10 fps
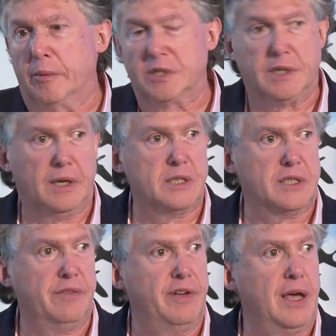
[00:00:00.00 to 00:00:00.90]
I was saying to
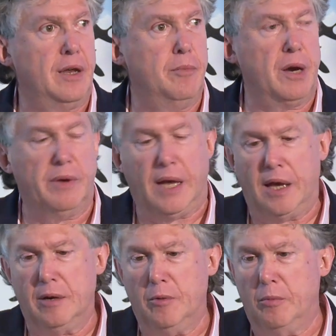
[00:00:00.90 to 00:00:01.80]
Stéphane and
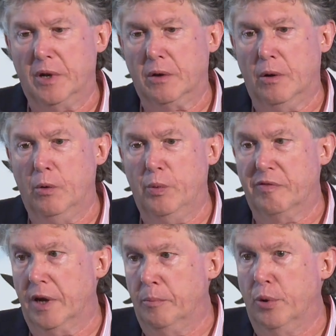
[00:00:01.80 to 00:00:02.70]
Marianne a moment ago,
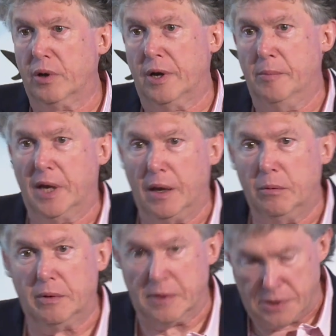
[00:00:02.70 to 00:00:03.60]
we've got a book coming
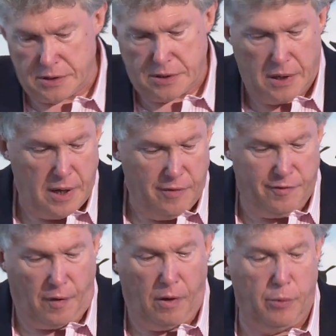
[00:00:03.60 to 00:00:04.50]
out this
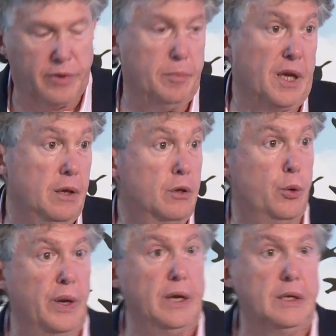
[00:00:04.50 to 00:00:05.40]
fall with McGill
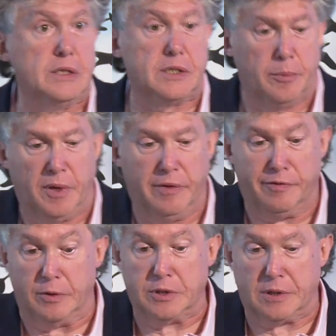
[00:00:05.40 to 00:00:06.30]
Queen's. It'll be the
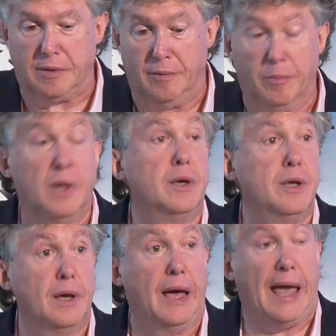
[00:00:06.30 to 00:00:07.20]
first,
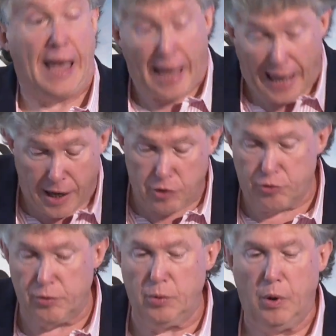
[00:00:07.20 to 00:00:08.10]
me,
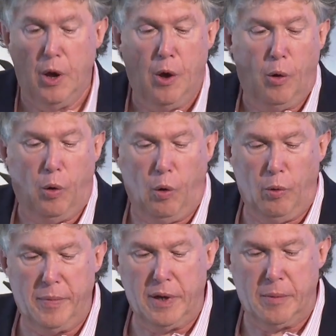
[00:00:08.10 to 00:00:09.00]
Andrew
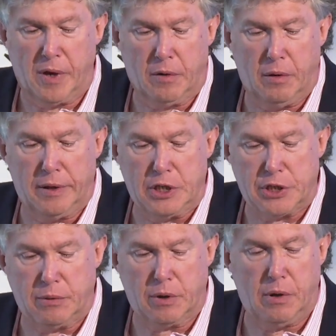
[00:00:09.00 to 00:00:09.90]
Holman, and my colleague
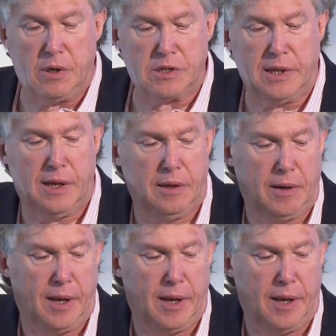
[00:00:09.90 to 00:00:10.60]
Cheryl Gosselin